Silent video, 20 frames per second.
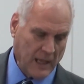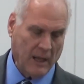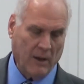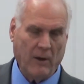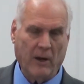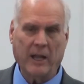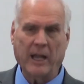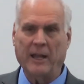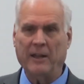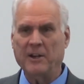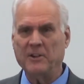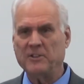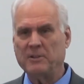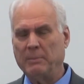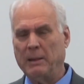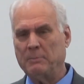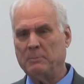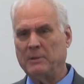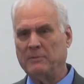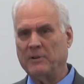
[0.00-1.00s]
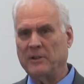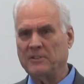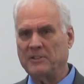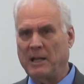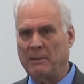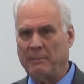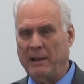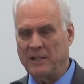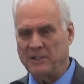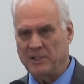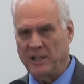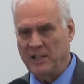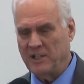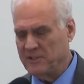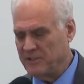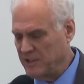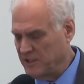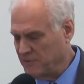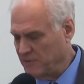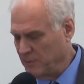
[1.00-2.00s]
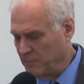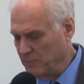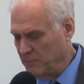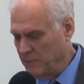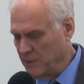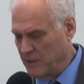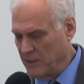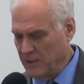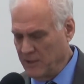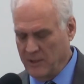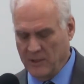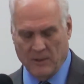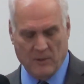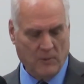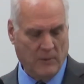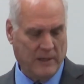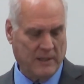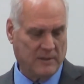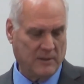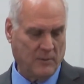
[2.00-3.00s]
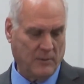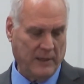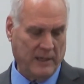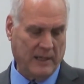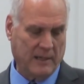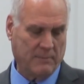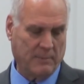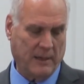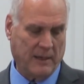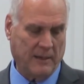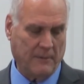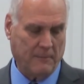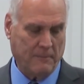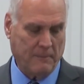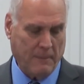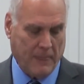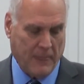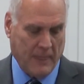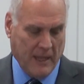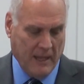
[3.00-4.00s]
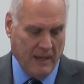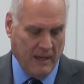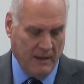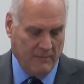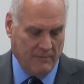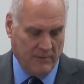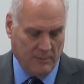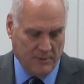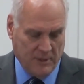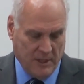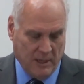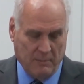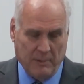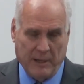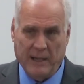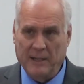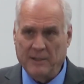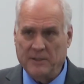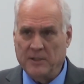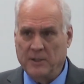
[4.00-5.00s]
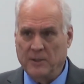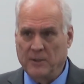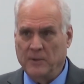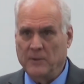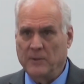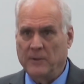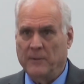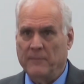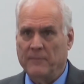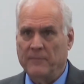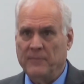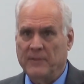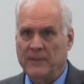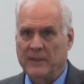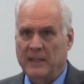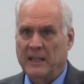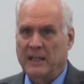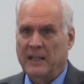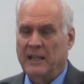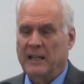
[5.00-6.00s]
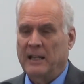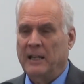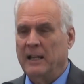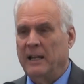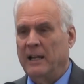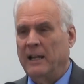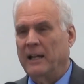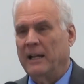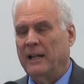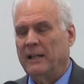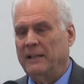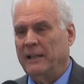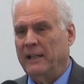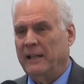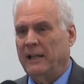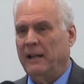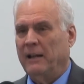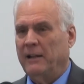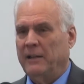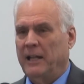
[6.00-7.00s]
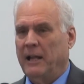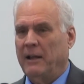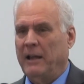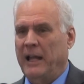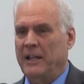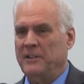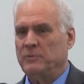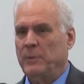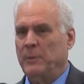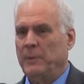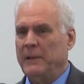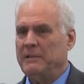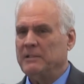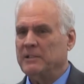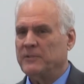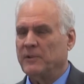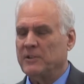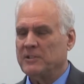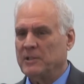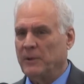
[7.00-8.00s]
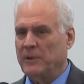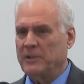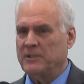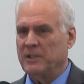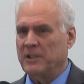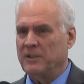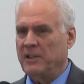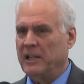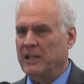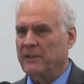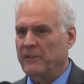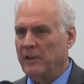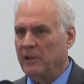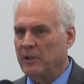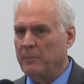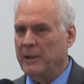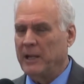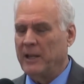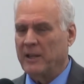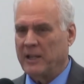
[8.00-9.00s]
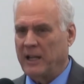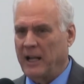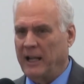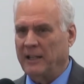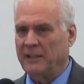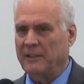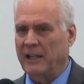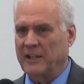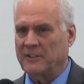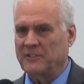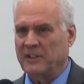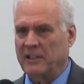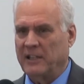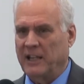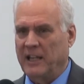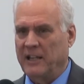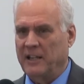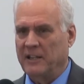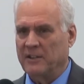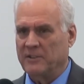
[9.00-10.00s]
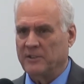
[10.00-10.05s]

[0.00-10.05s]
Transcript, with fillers: Okay, here's the memory verse. I might change this from week to week, but from Jeremiah 2 uh, now, as we read this verse, I want you to think of a little bit of the context, okay?